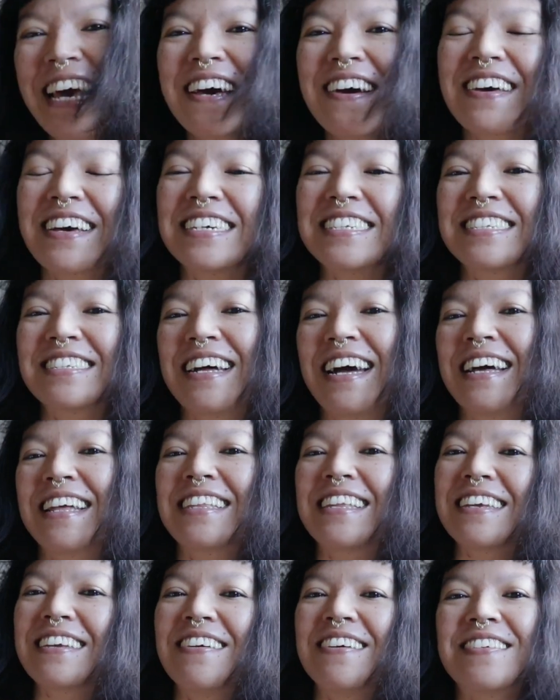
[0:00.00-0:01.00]
because I
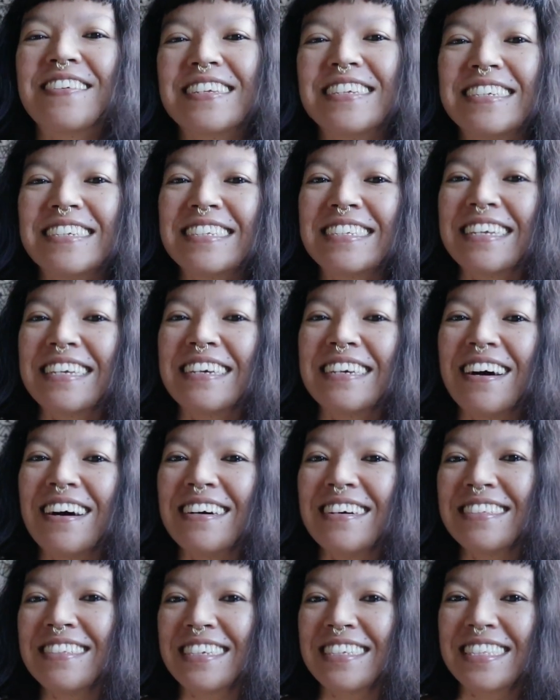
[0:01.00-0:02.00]
think you already see
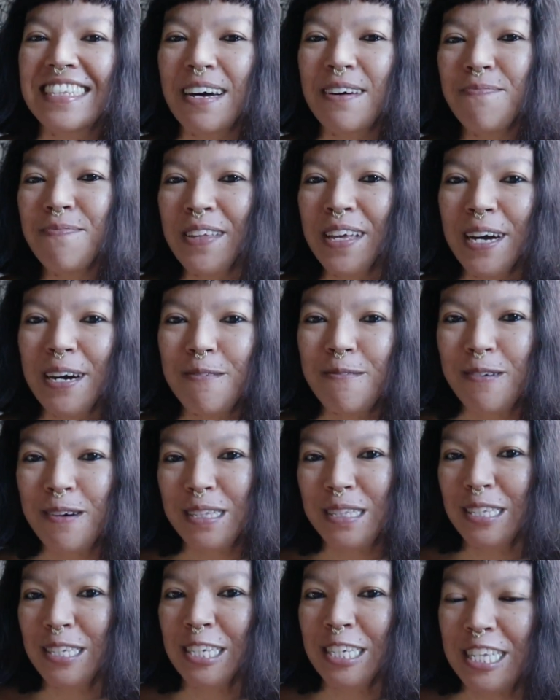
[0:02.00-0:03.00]
on the thumbnail
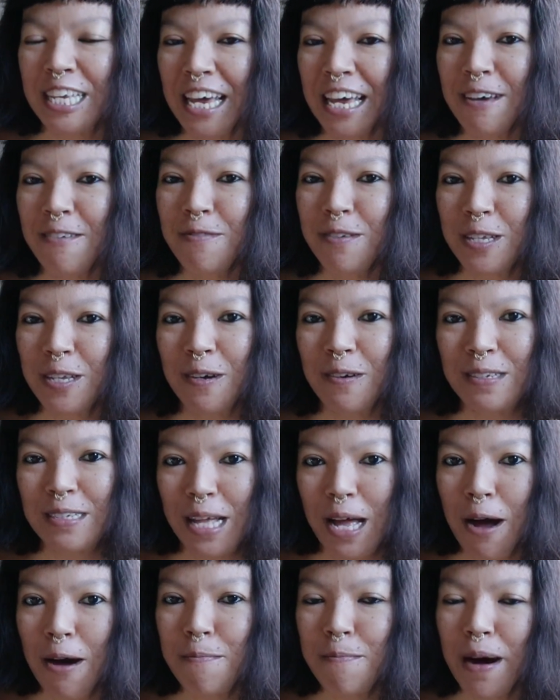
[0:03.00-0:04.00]
what today's video
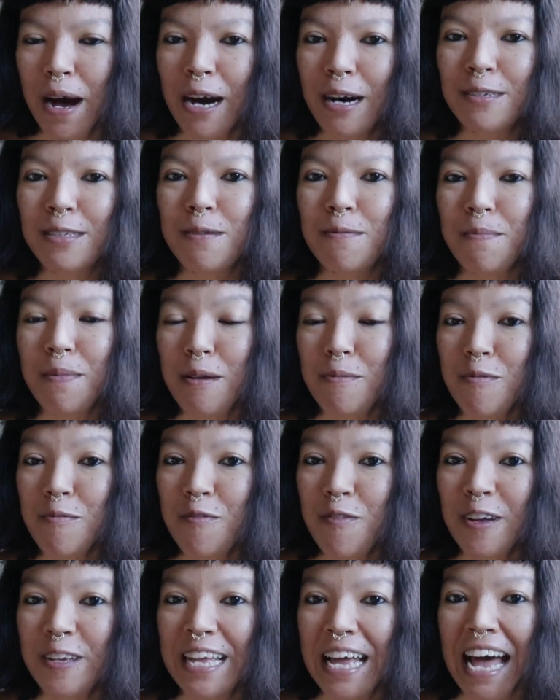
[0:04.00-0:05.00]
is all about. But
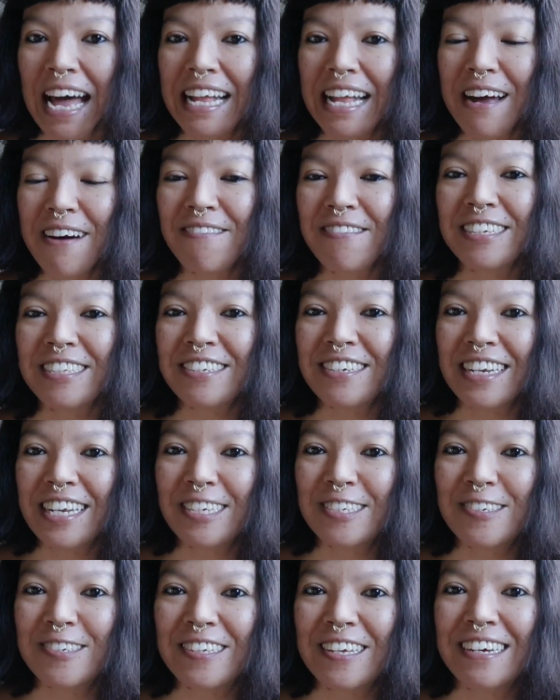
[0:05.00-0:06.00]
before that, I want to
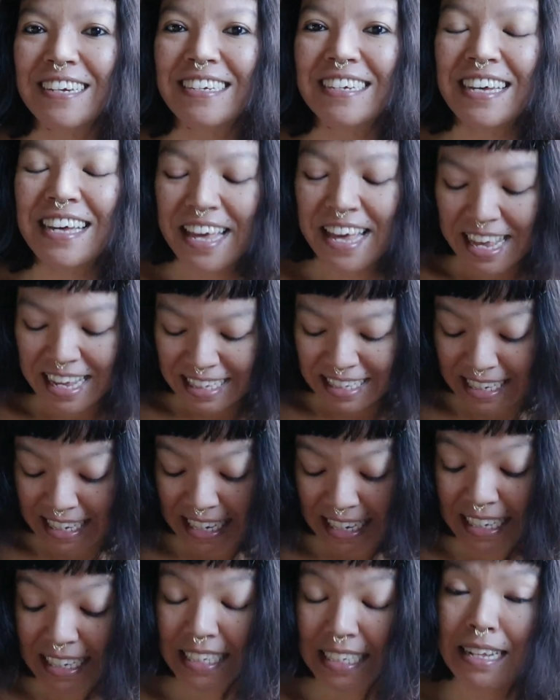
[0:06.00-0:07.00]
let you know
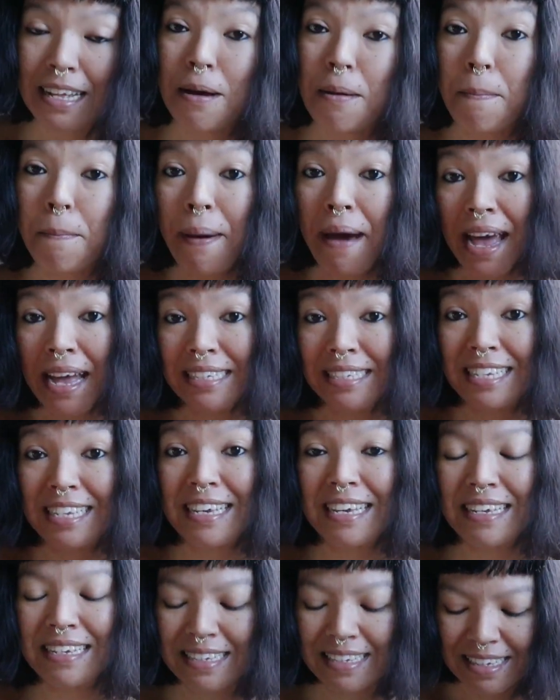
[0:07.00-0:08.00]
this
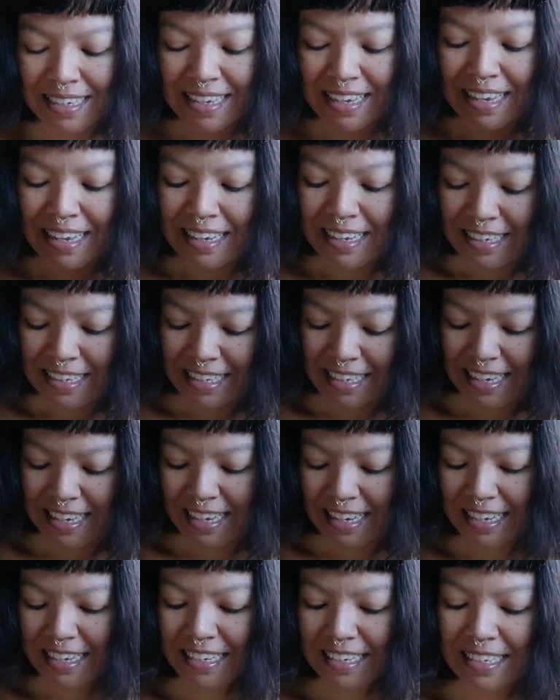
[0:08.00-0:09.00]
pattern,
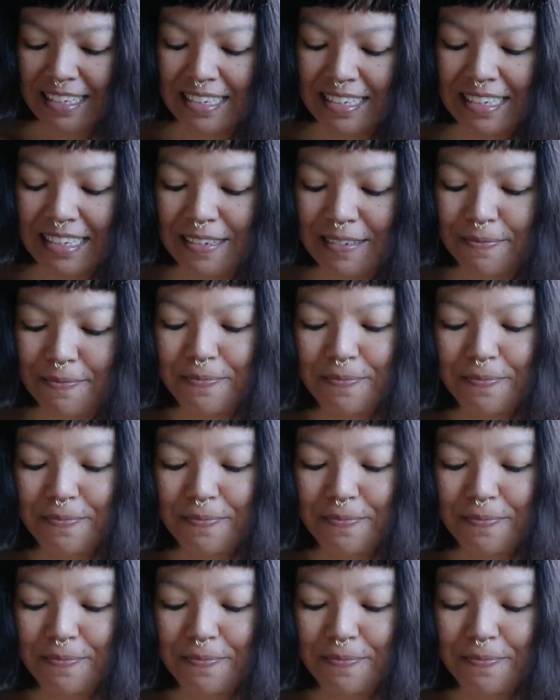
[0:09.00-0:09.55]
this